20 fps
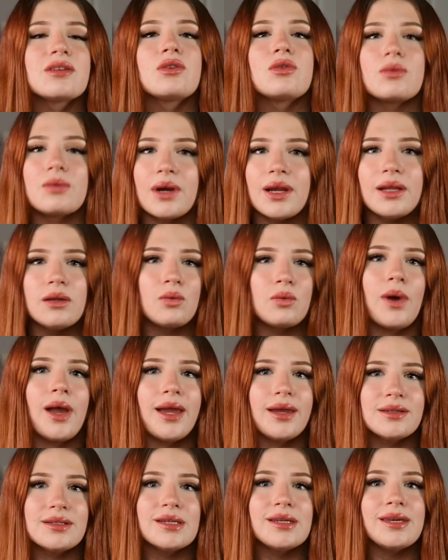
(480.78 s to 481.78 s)
great
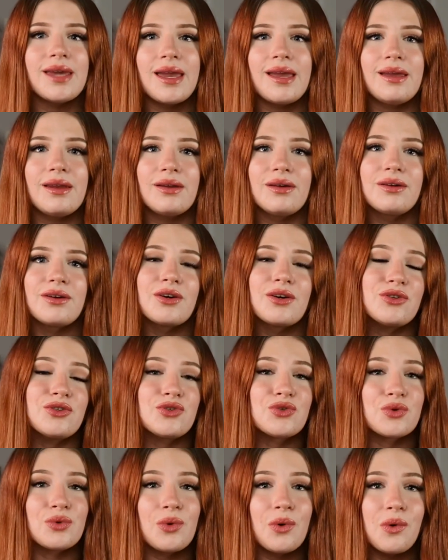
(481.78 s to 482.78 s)
way to gain
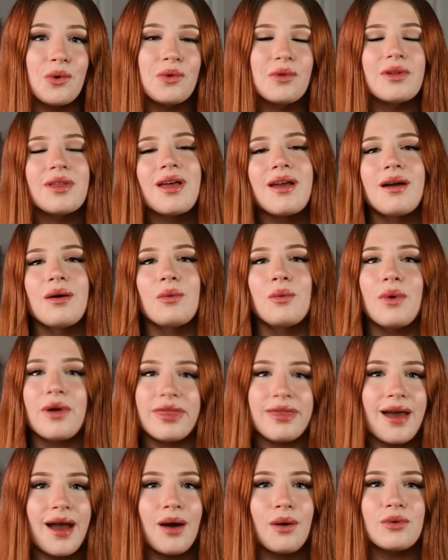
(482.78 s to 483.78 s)
control
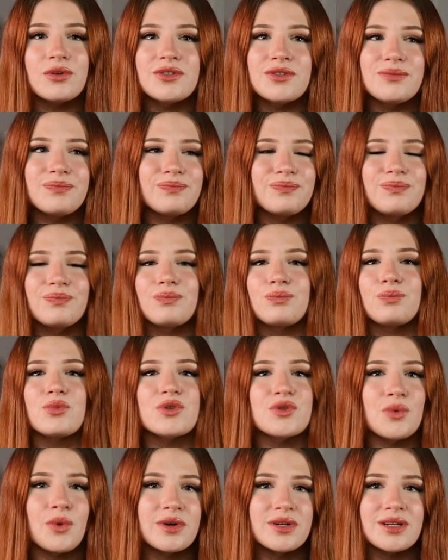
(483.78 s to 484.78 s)
without
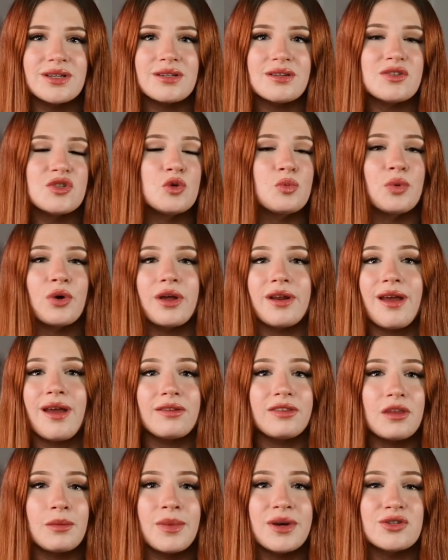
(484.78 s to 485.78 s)
resorting to super
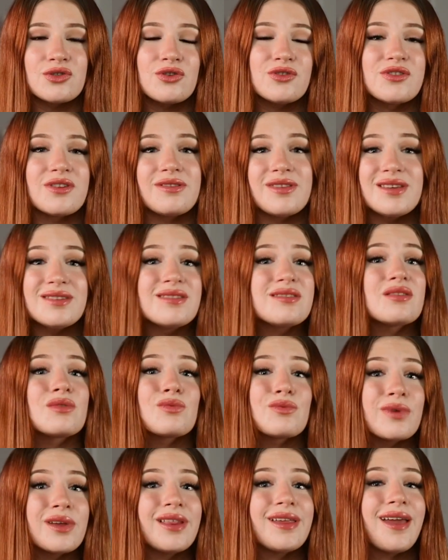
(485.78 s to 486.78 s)
unhealthy measures. This is a
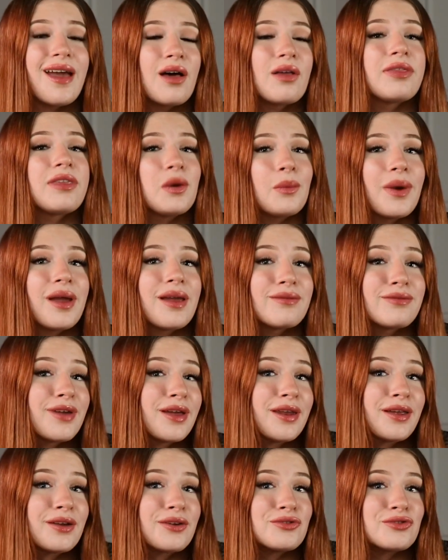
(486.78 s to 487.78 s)
really healthy way of
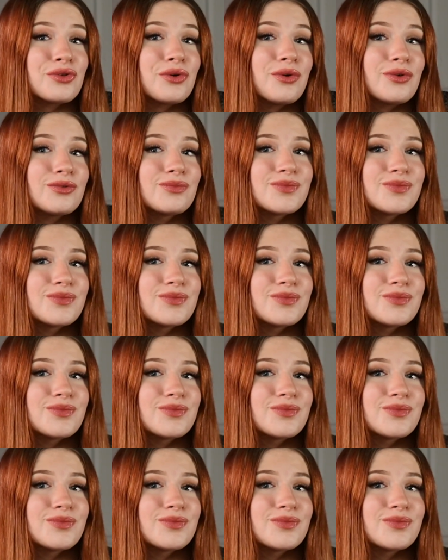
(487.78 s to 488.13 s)
getting control.